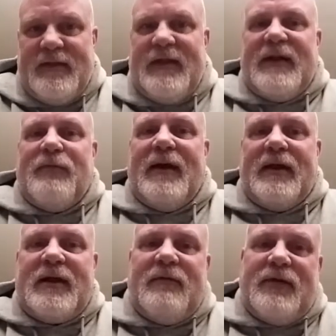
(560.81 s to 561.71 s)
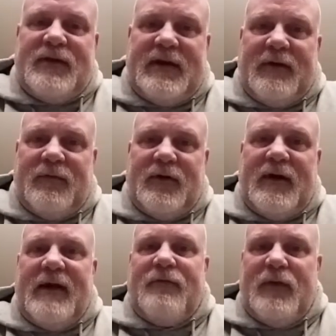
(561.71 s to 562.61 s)
that they read it cover to
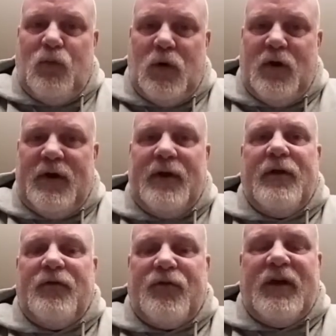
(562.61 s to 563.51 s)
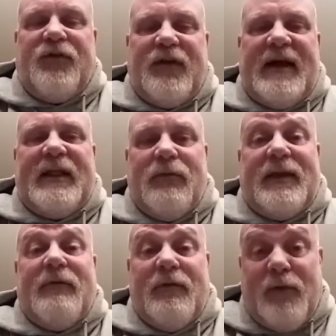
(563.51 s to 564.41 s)
cover, every word, and understood exactly
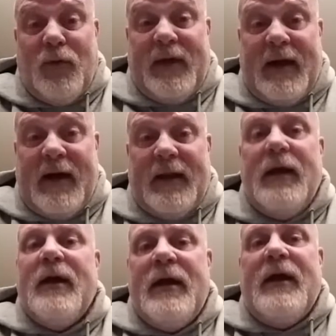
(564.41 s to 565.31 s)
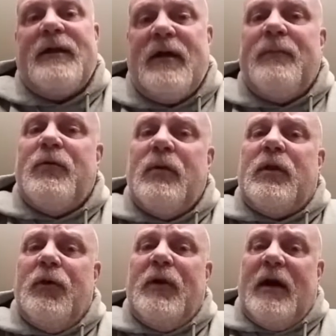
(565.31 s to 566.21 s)
what they were voting on, and tell them to
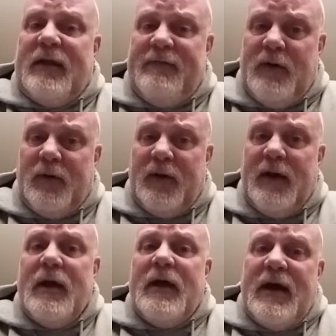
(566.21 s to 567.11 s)
include how they voted.